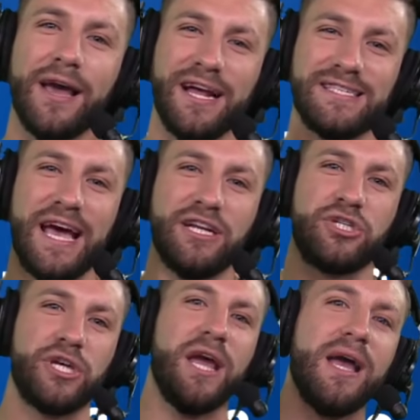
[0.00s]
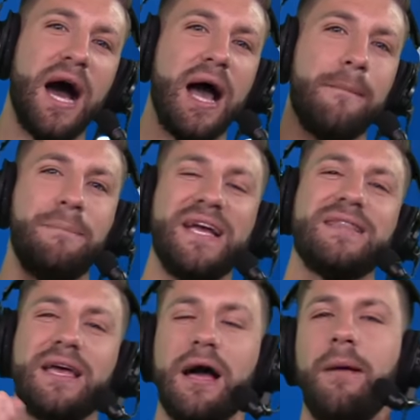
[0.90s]
It's at J.I.
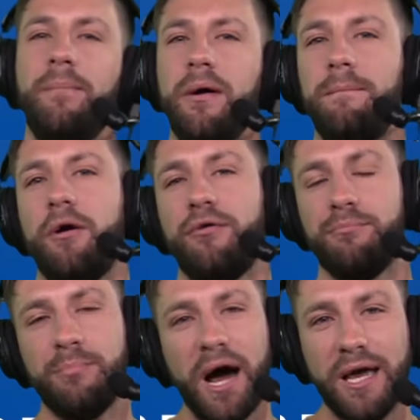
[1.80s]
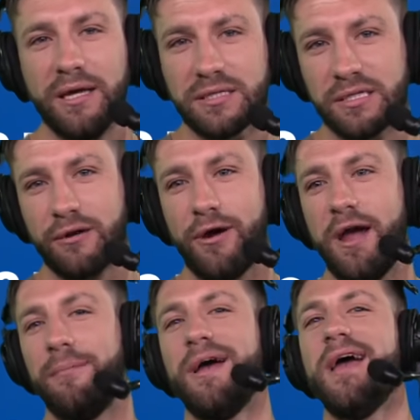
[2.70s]
Beedling. I'll put both my
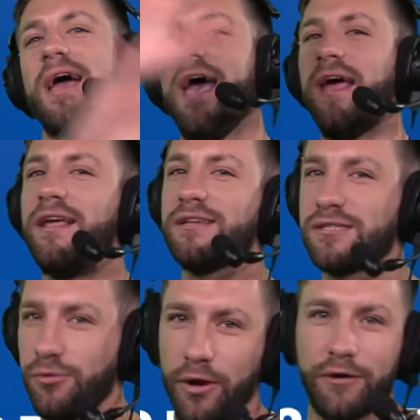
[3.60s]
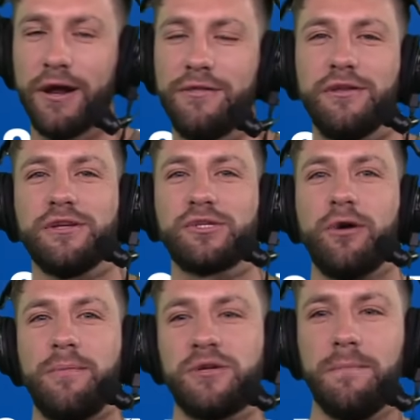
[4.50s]
Instagram and his Twitter in the
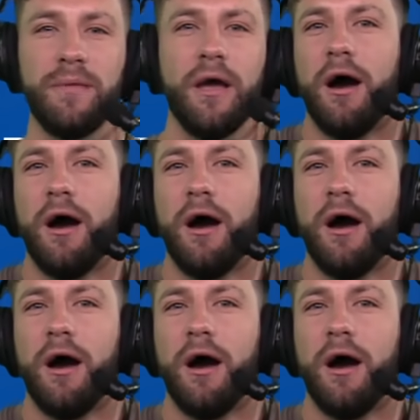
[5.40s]
description.